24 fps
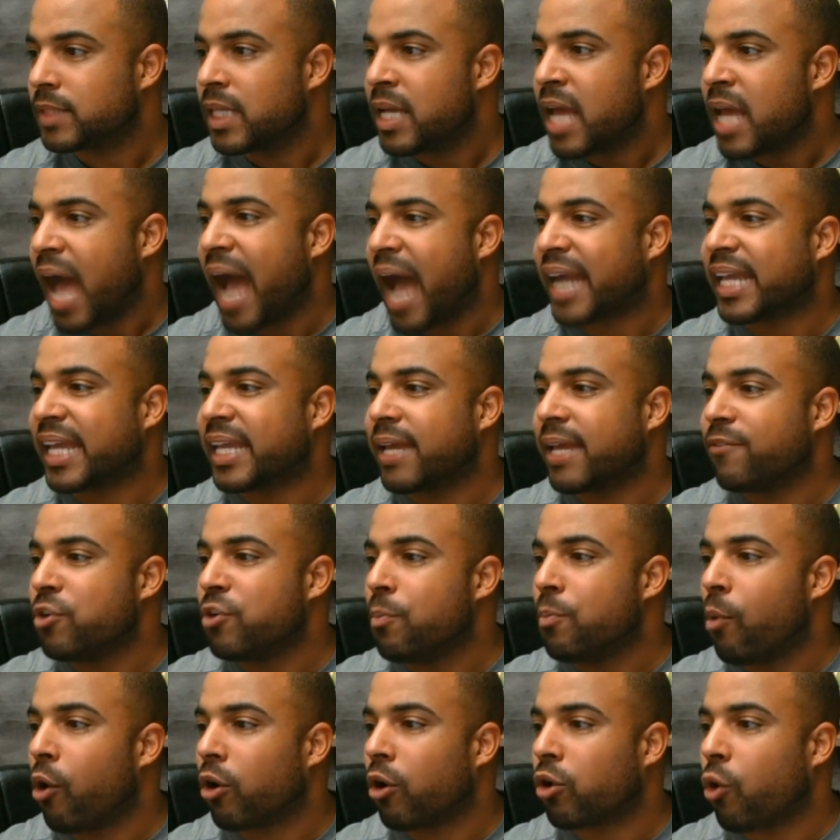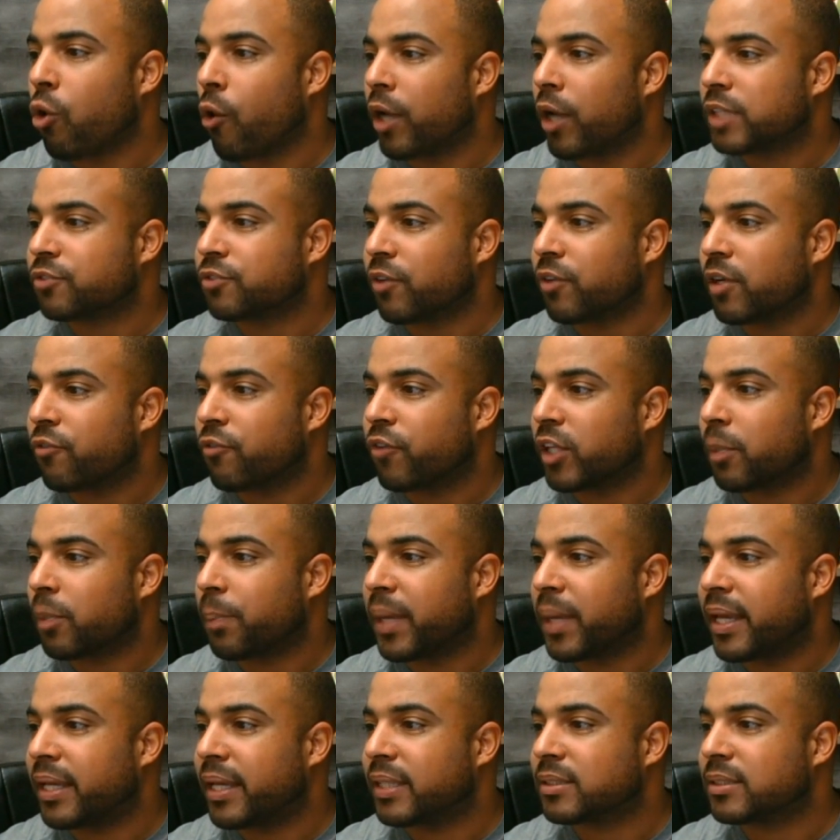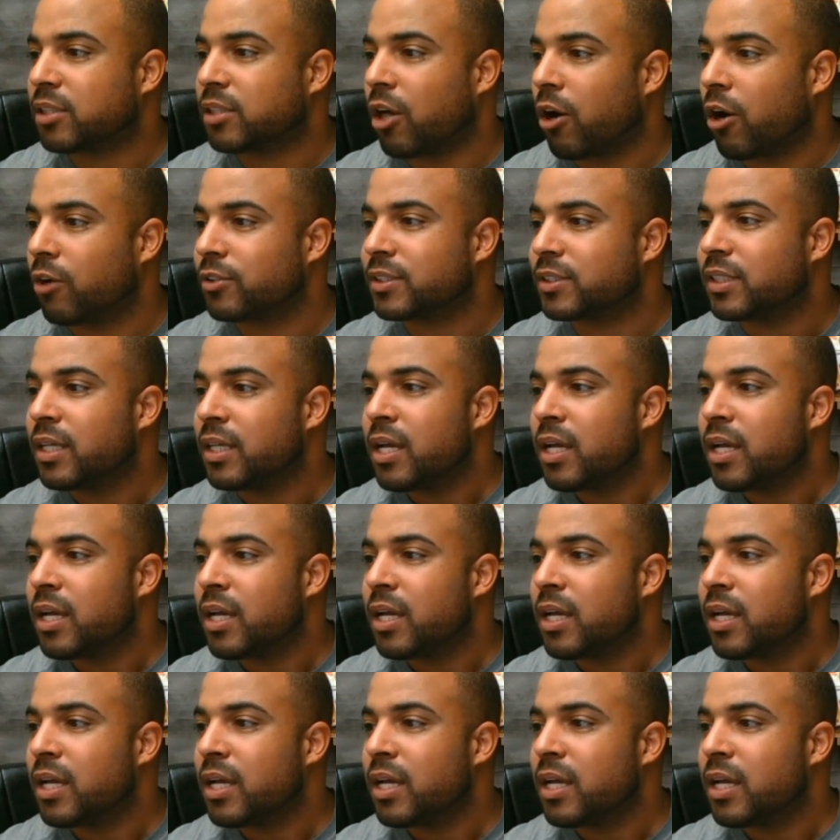can give you more coins from the Philippines host.